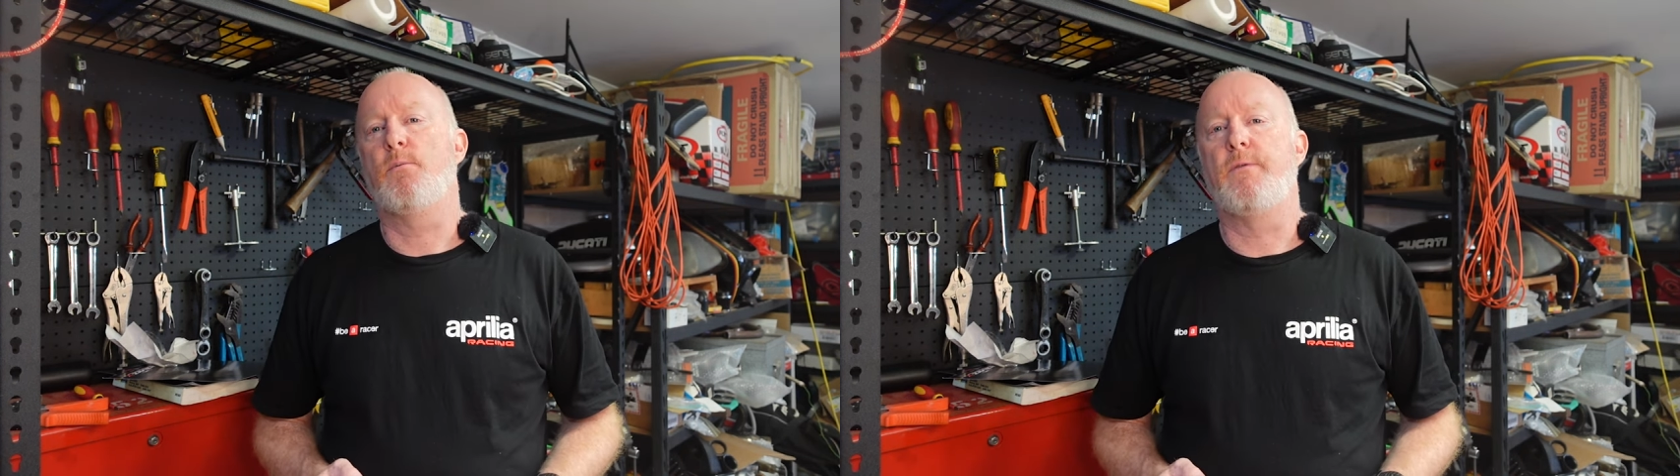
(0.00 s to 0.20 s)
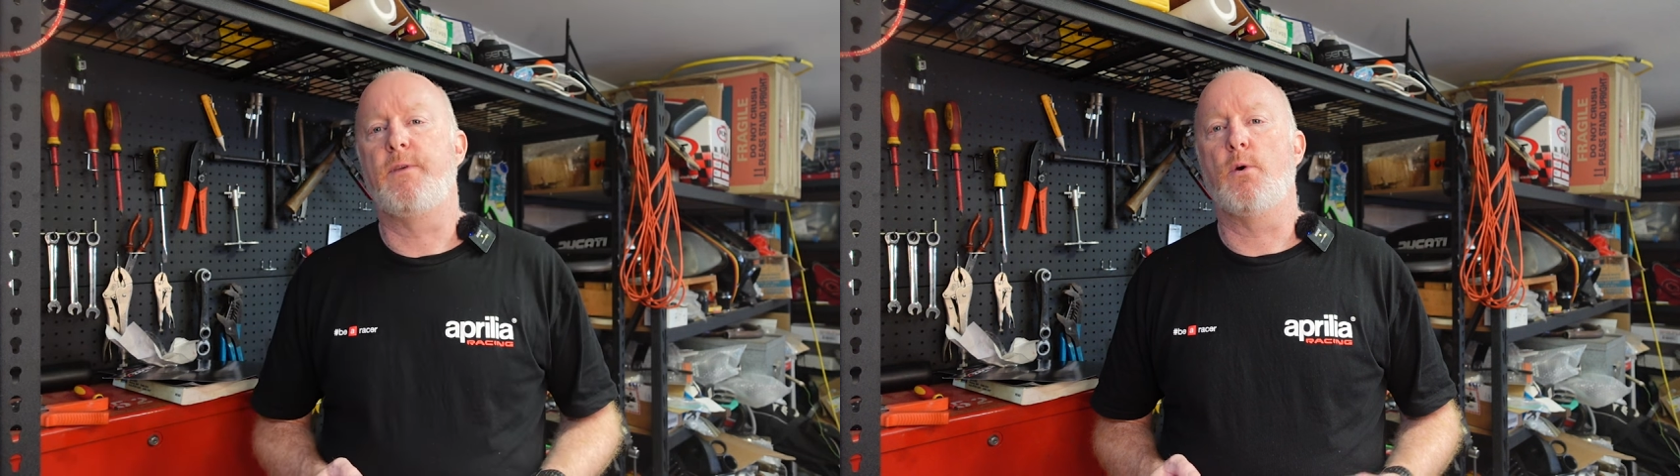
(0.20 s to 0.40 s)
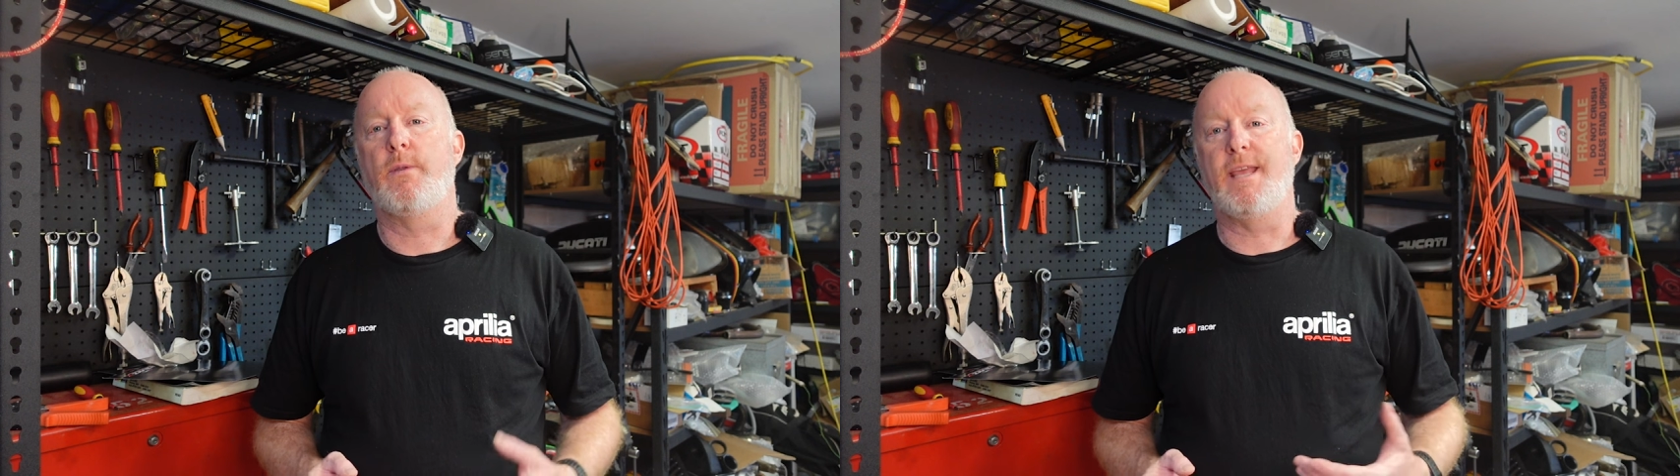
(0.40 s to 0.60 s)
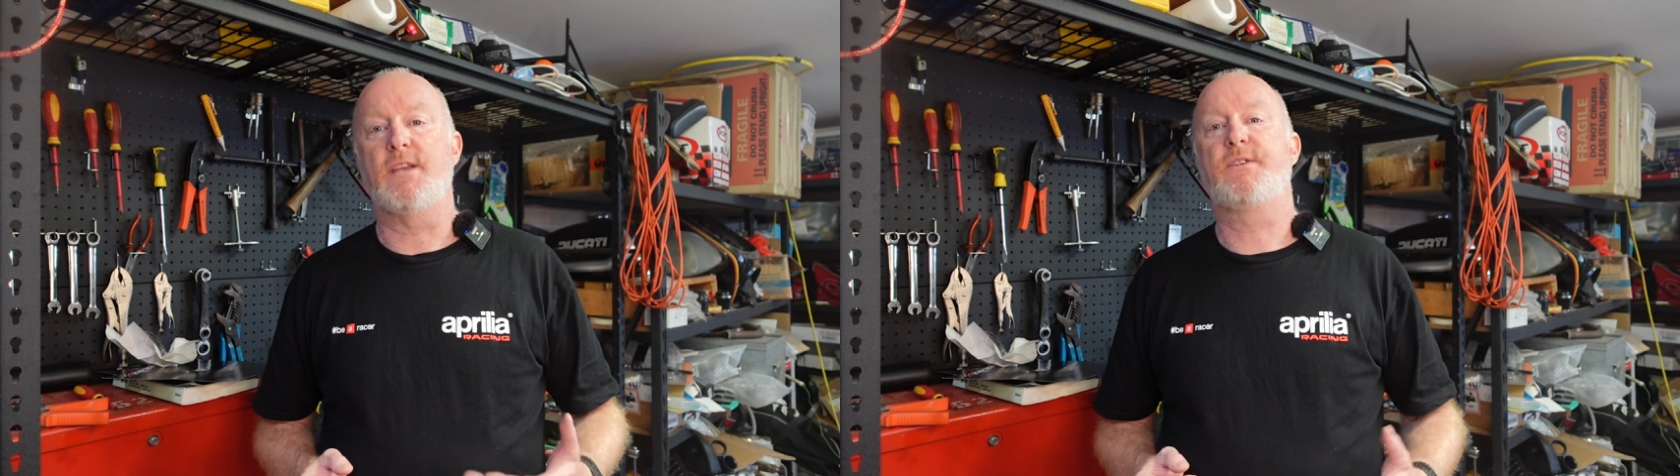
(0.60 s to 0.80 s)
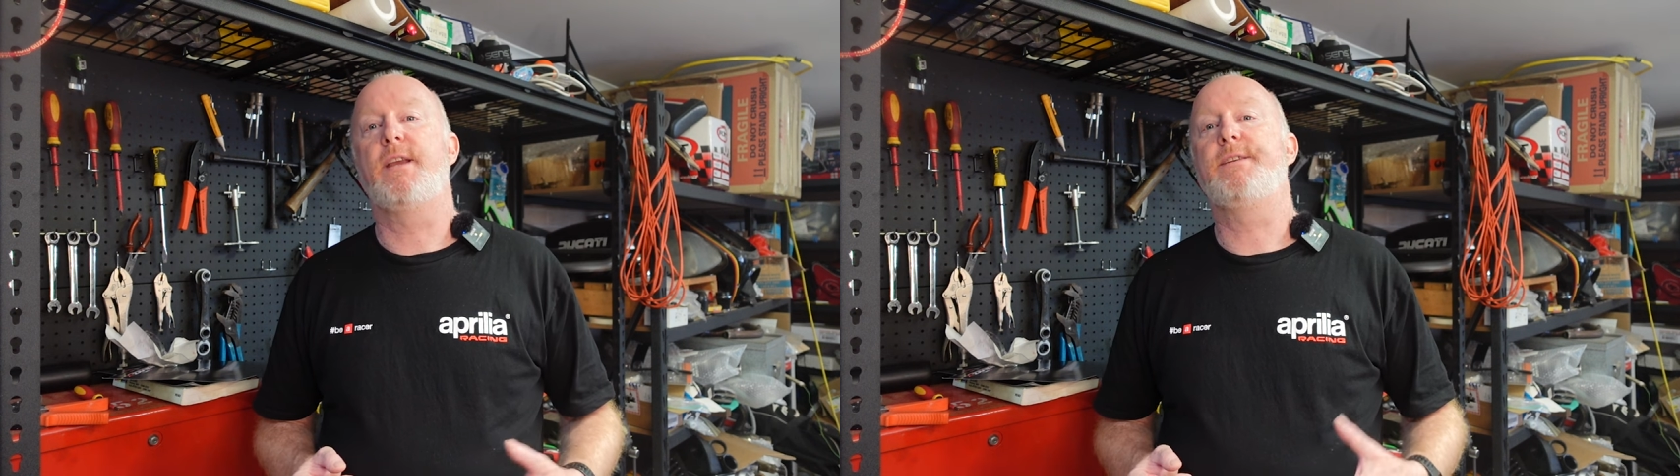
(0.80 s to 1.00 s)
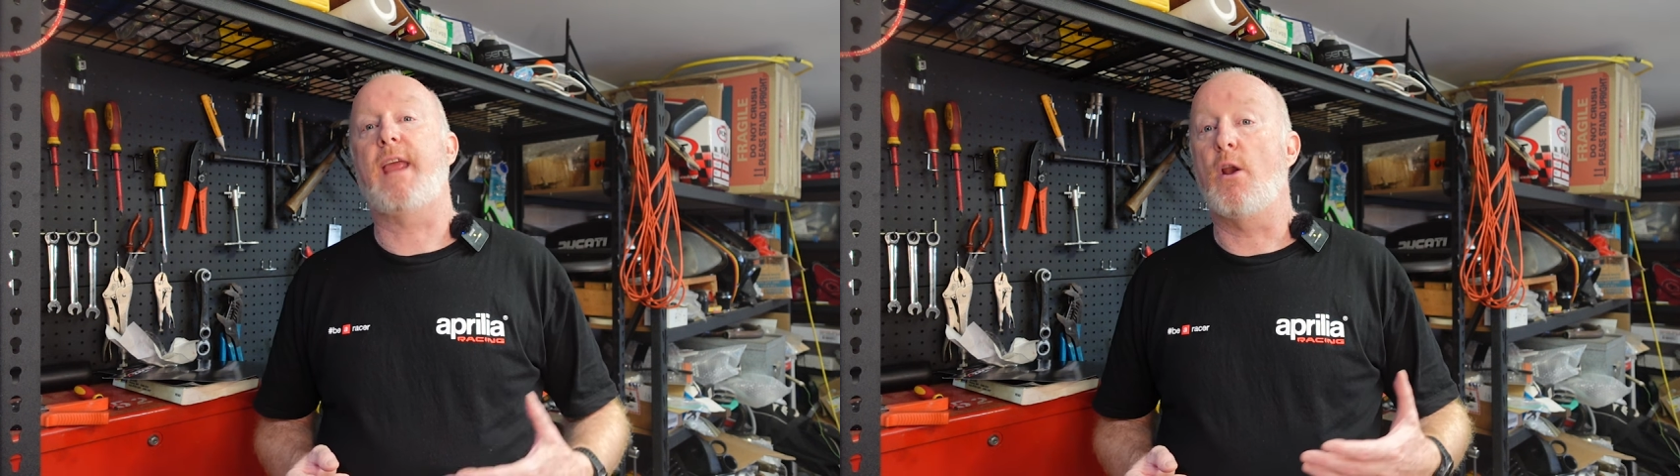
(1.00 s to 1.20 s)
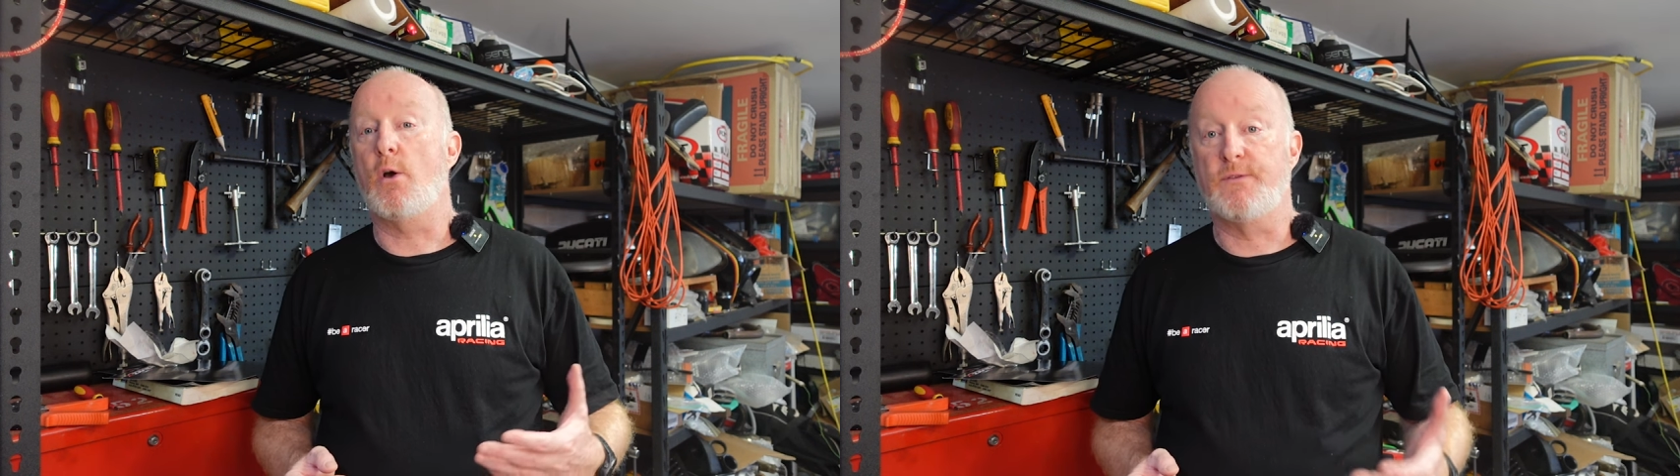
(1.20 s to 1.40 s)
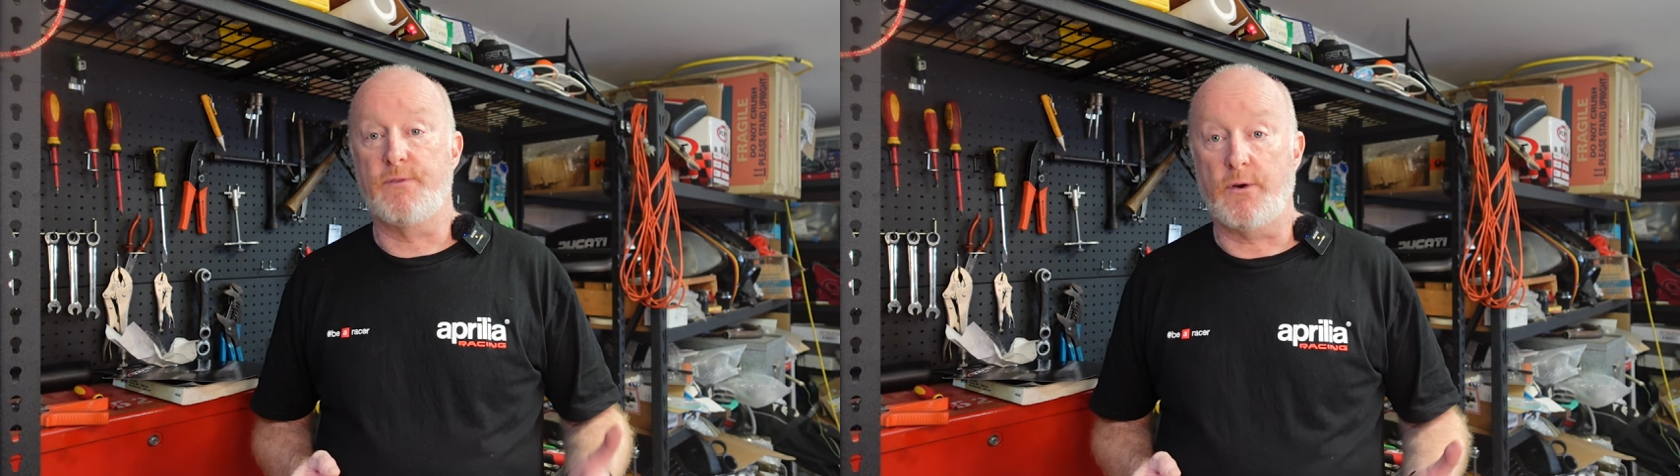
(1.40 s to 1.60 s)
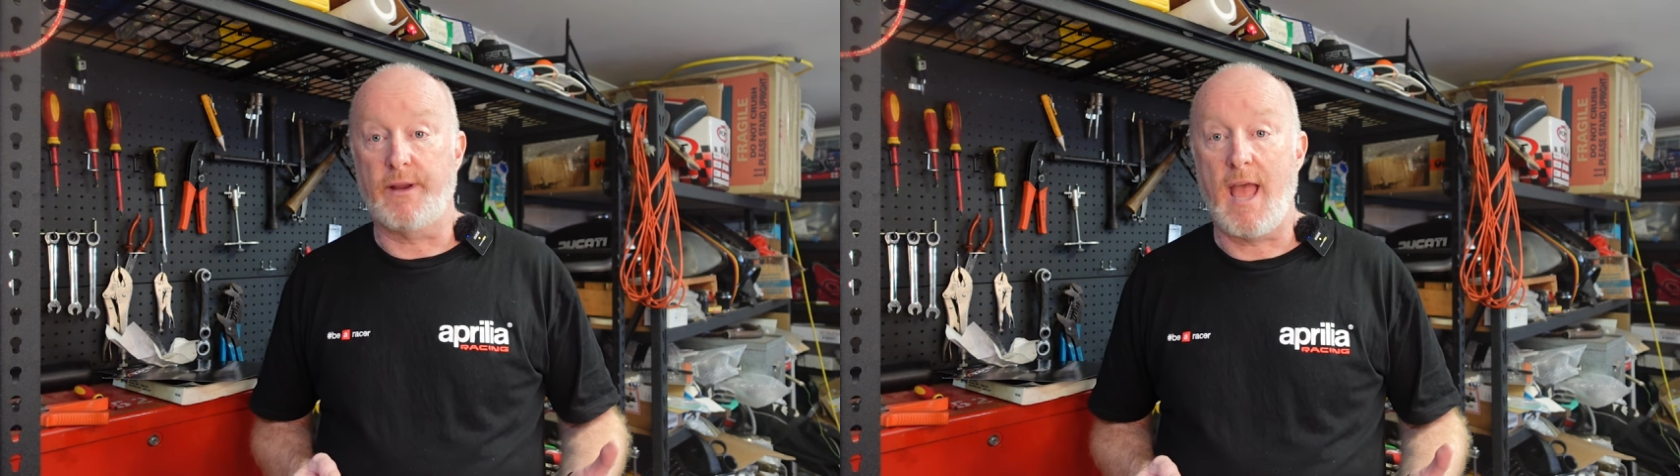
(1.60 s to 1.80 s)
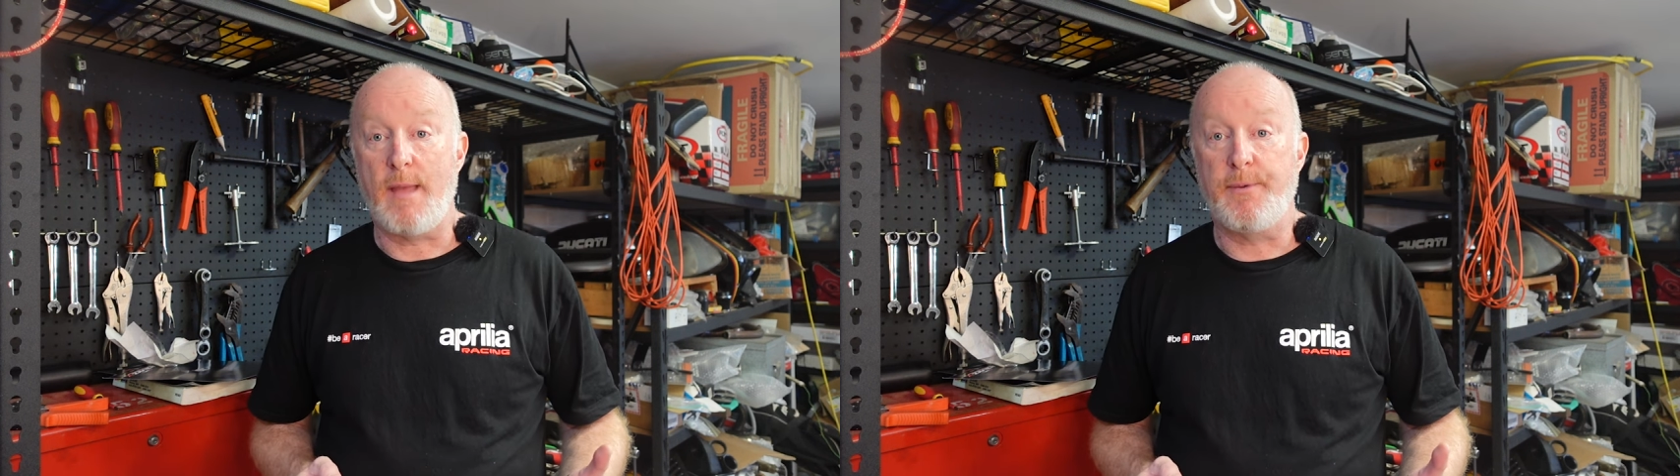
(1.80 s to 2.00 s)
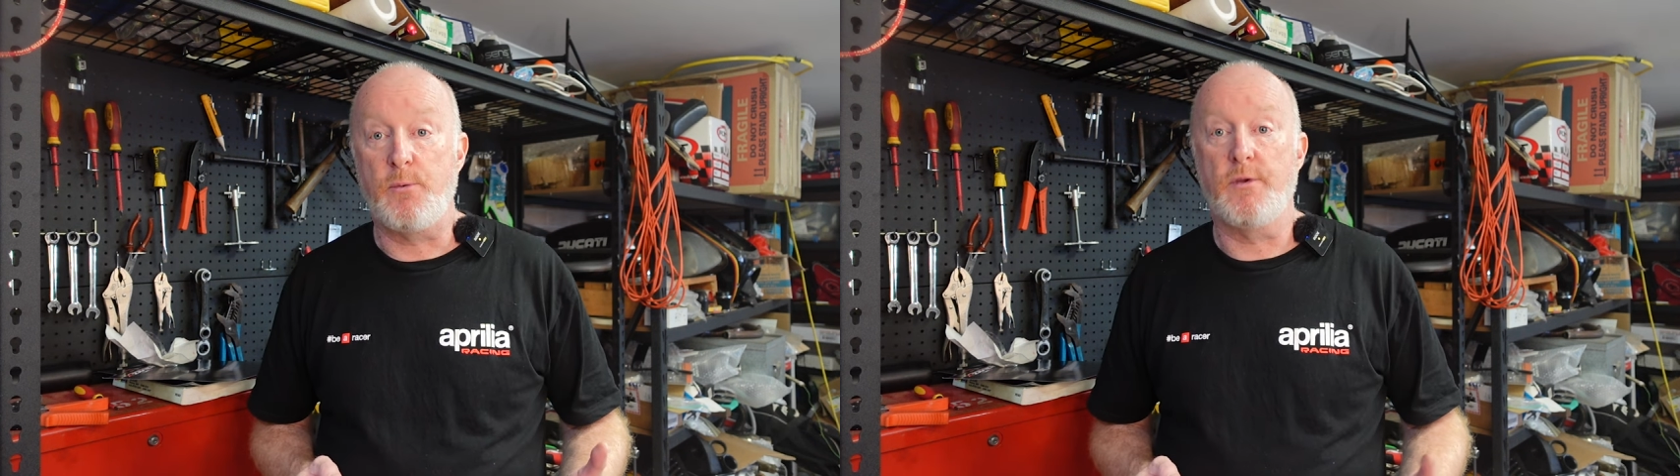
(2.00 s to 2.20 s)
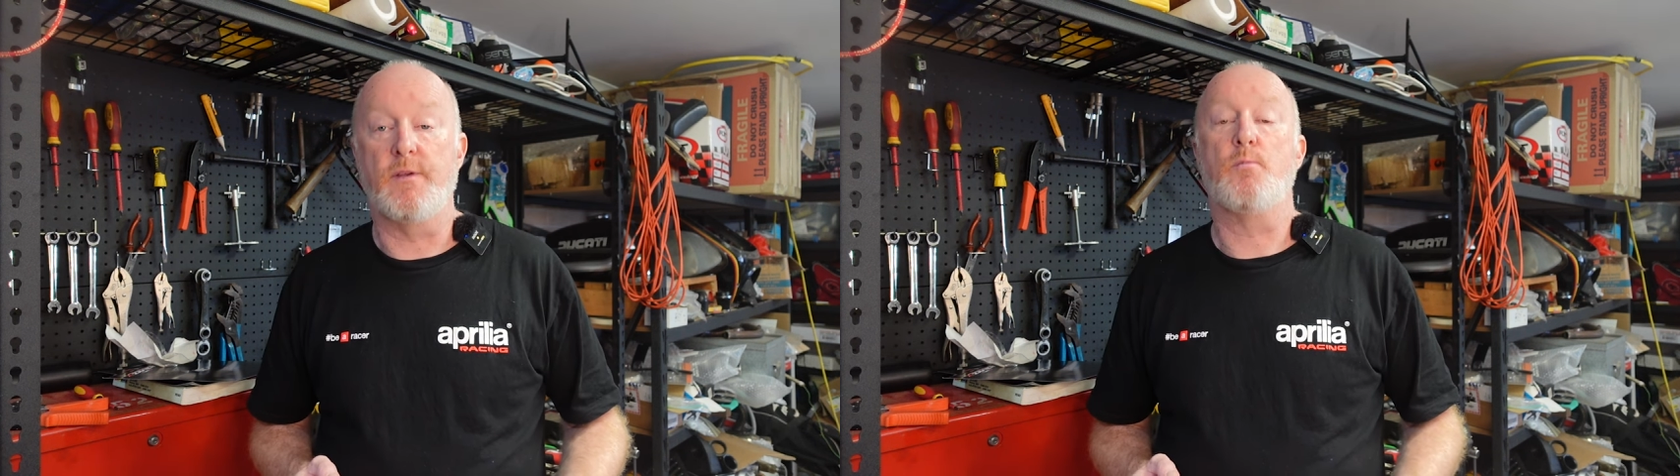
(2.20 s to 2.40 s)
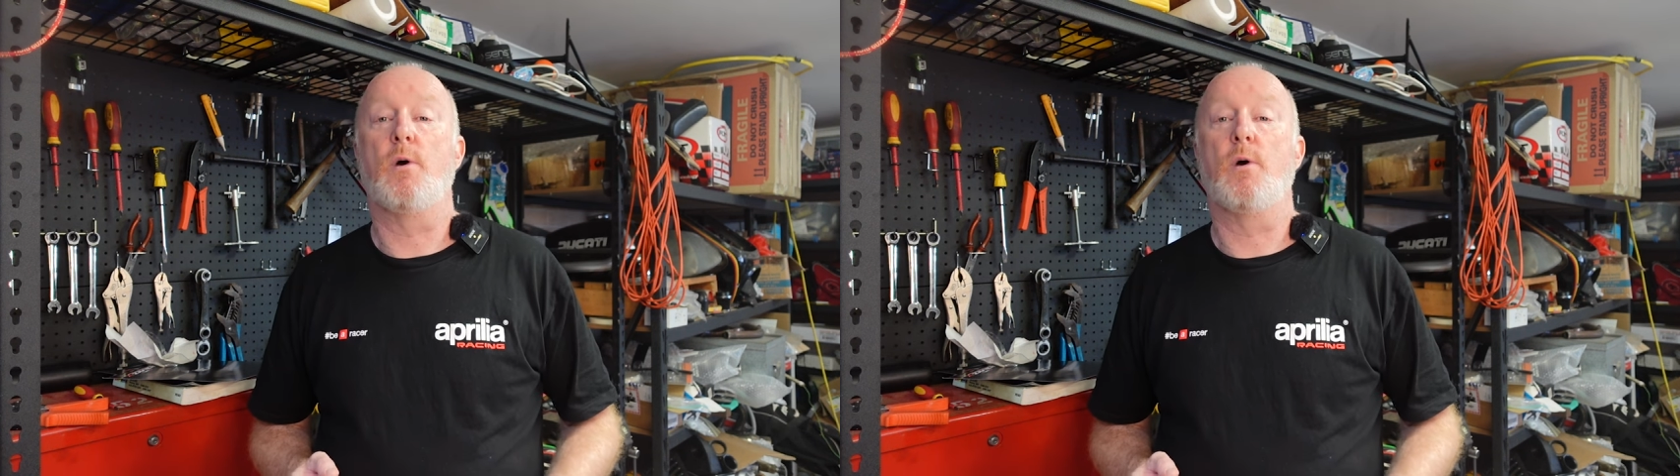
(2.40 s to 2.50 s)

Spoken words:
review on the STs and I was very happy with them.